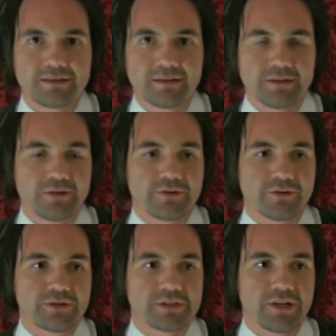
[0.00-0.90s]
and
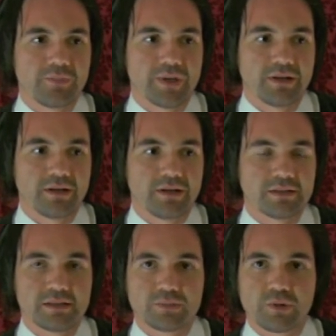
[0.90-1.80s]
towards helping uh,
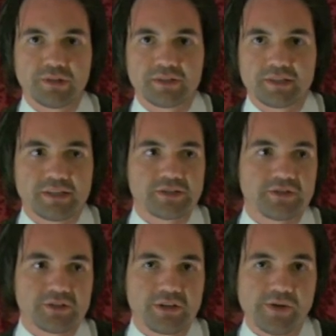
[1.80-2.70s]
his brothers and sisters in
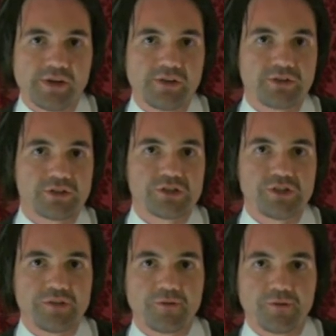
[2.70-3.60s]
his communities towards
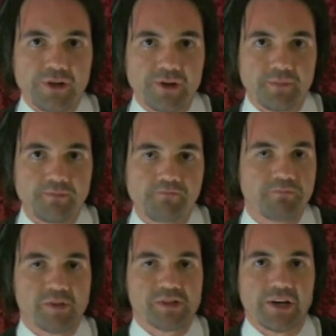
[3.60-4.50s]
achieving freedom.
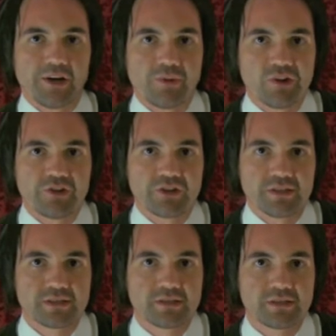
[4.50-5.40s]
It's not an
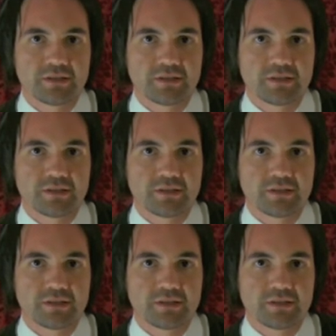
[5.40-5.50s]
abolitionist.